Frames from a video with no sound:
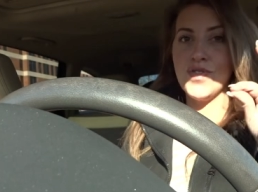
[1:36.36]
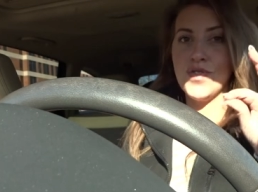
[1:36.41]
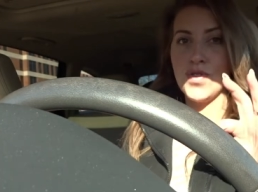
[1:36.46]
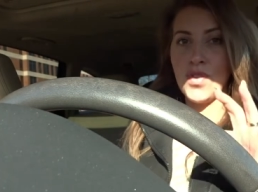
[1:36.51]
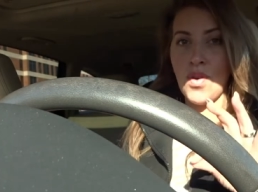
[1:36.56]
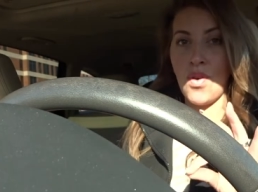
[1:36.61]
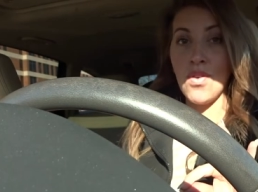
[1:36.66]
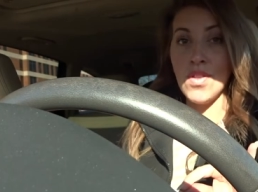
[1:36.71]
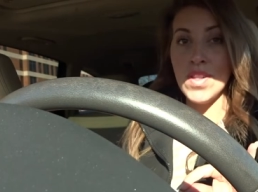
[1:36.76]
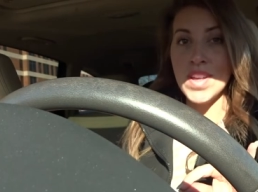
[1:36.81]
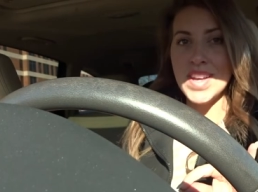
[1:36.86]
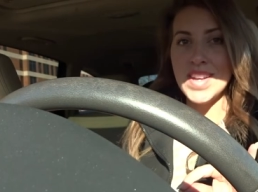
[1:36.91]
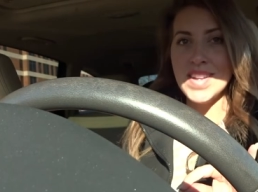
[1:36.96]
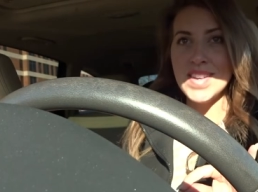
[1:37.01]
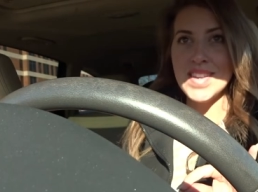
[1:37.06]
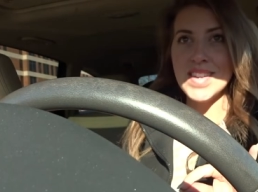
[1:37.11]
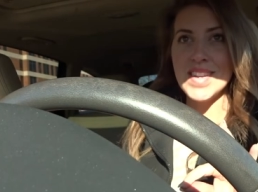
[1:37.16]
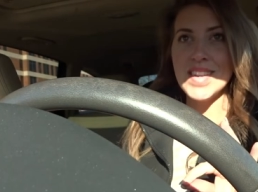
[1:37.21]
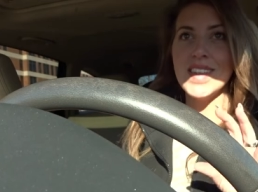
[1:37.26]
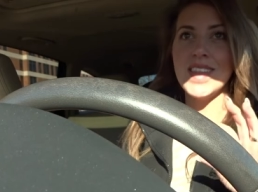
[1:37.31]
dull
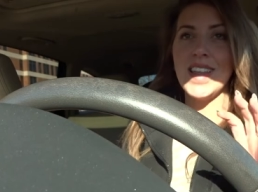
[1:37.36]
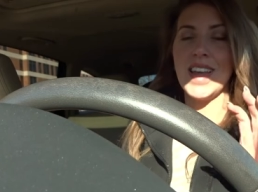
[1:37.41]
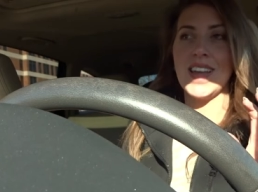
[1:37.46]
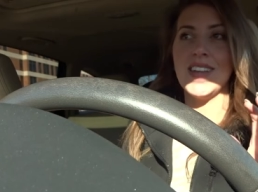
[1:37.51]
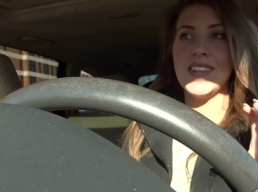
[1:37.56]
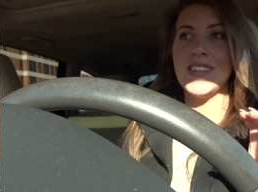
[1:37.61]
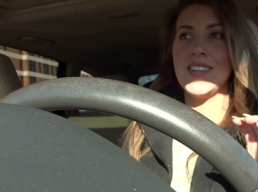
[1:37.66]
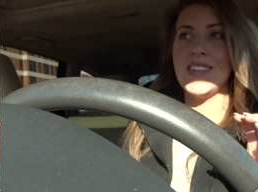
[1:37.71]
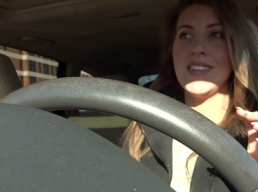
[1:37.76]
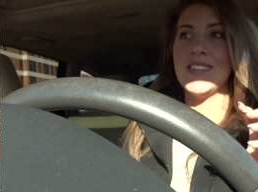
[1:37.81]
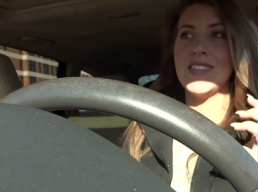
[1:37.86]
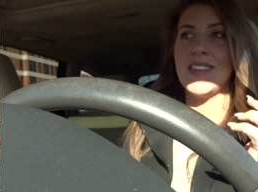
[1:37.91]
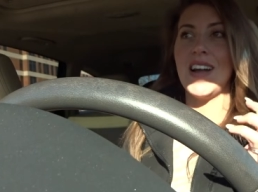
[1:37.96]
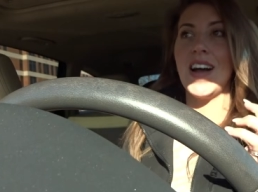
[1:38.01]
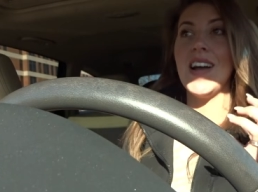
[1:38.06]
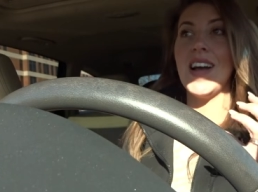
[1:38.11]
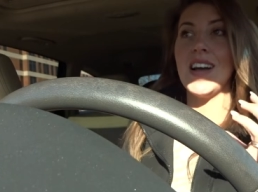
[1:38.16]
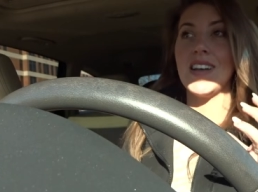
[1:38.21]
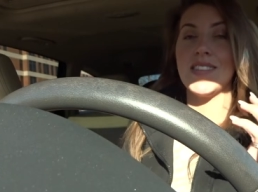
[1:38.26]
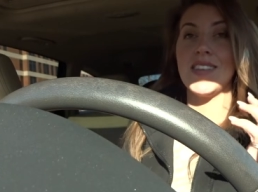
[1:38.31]
it, like it's
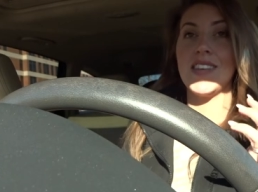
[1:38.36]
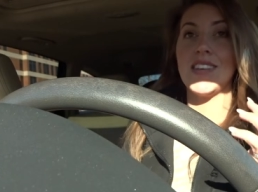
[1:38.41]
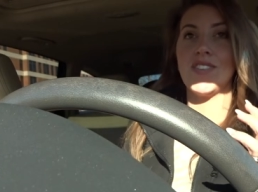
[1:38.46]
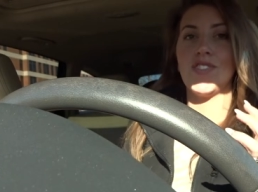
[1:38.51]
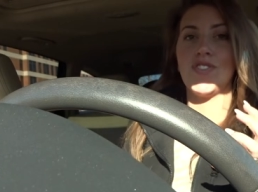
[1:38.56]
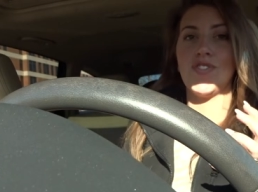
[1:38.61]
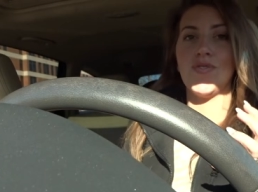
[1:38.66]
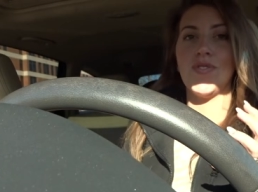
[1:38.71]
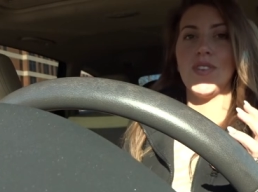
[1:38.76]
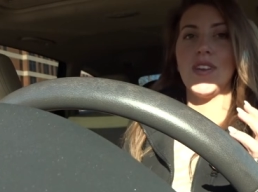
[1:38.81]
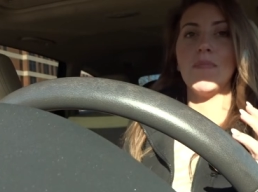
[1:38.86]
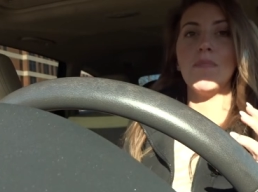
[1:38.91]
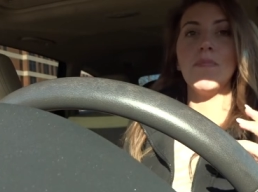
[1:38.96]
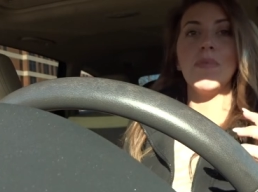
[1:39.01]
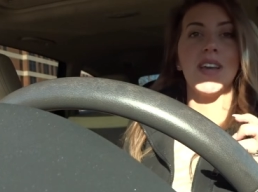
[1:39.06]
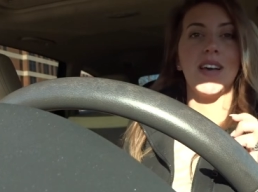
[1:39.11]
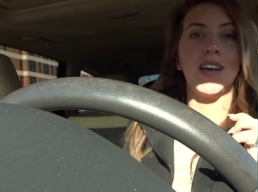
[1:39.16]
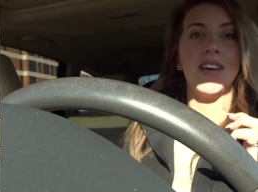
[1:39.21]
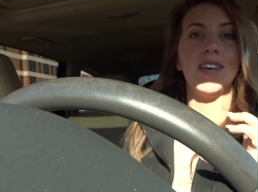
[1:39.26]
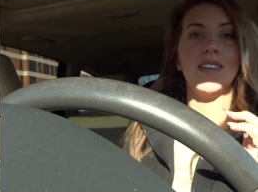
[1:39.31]
not as extreme,
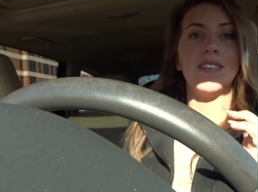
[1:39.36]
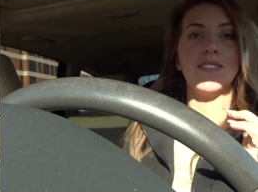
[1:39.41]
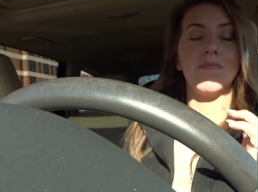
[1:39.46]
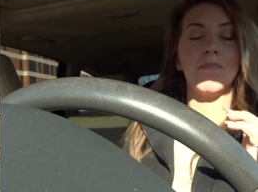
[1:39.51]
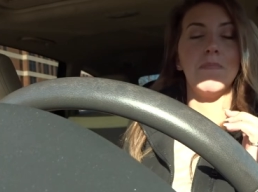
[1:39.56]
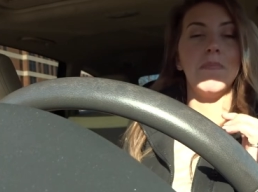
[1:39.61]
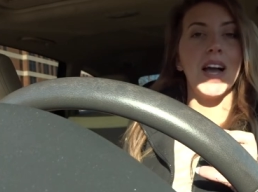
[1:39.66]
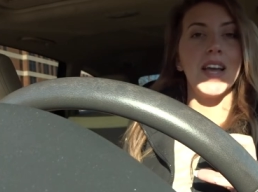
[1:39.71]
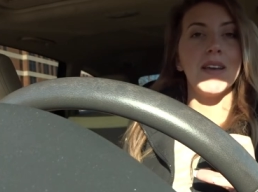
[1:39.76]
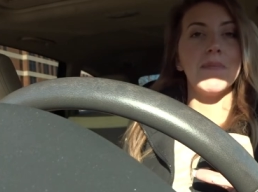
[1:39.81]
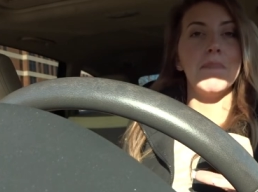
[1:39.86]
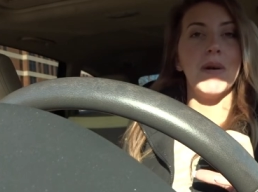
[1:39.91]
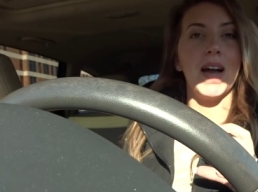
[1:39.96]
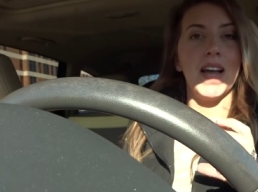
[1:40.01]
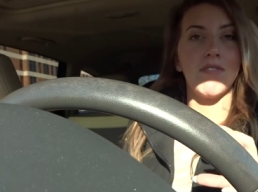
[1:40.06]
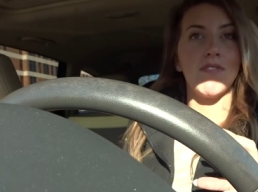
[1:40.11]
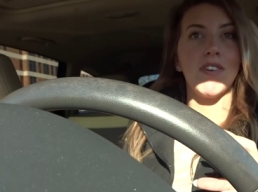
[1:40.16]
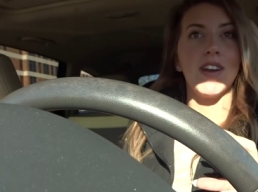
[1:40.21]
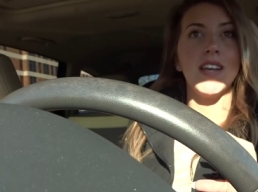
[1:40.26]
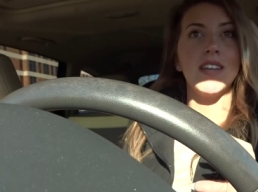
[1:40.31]
because my
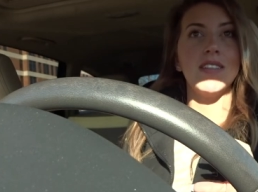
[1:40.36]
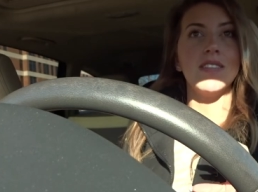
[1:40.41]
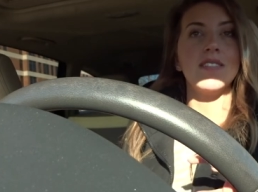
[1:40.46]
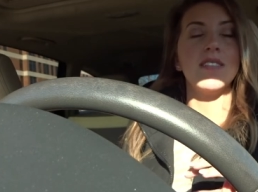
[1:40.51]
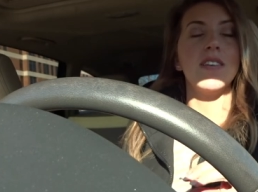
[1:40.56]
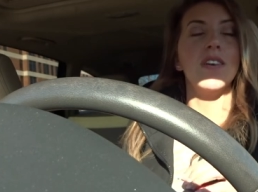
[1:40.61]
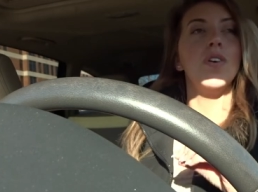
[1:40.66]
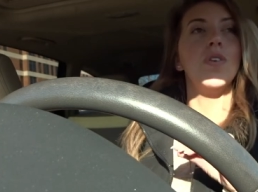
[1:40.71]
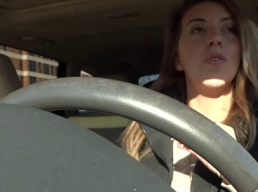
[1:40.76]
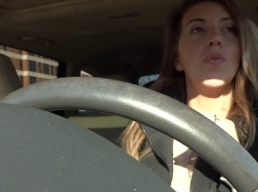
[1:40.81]
migraines